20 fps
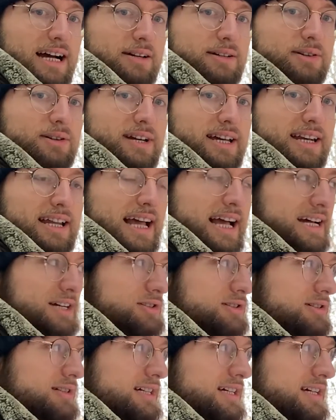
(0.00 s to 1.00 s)
you can
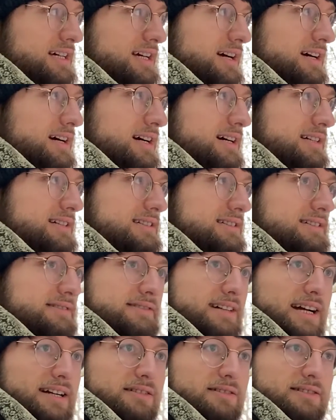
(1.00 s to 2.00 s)
actually
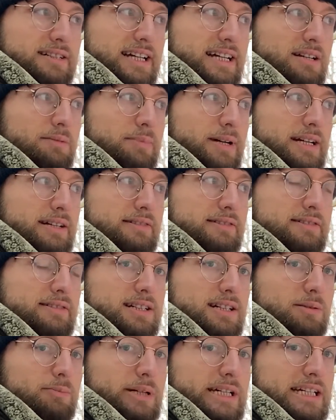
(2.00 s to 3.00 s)
design your database
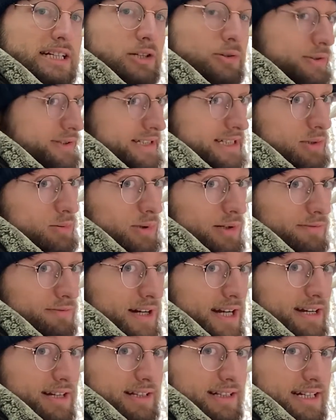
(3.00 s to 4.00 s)
to be NoSQL
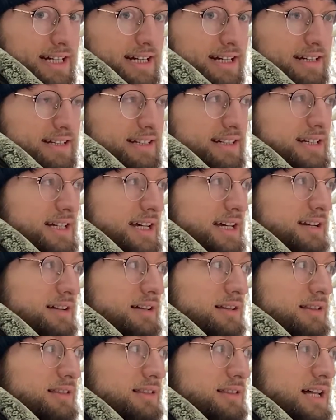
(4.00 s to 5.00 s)
friendly and get a
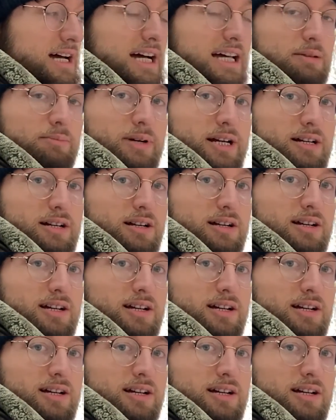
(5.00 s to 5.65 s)
lot better